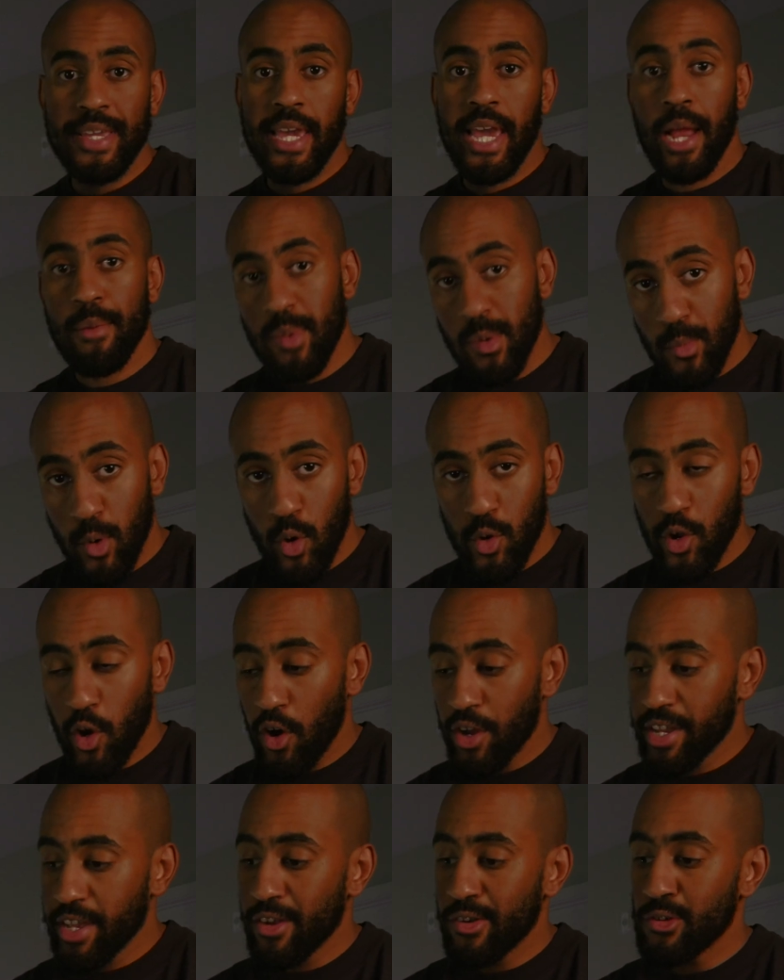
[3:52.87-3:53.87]
a camera mode
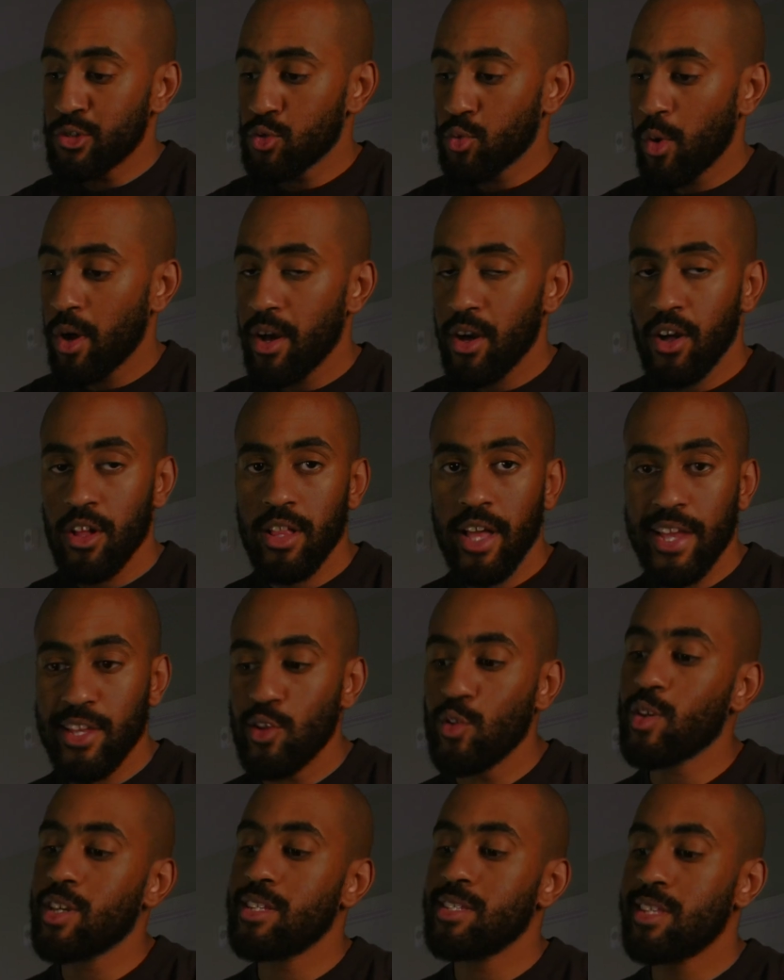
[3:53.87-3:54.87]
on here as well, and
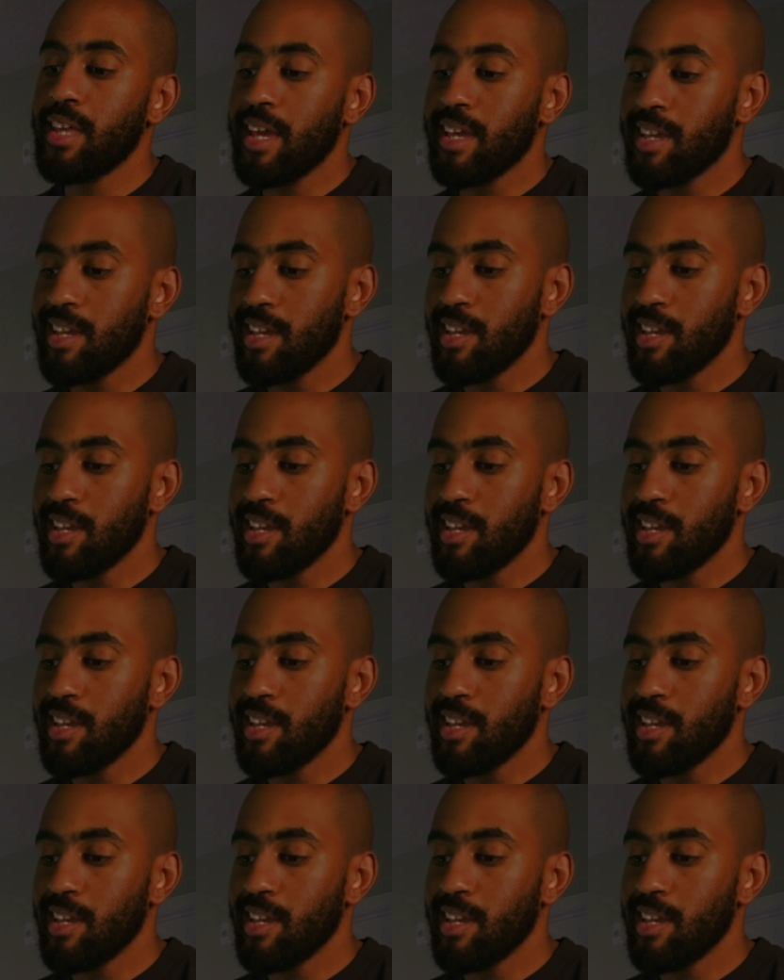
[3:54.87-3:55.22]
you can take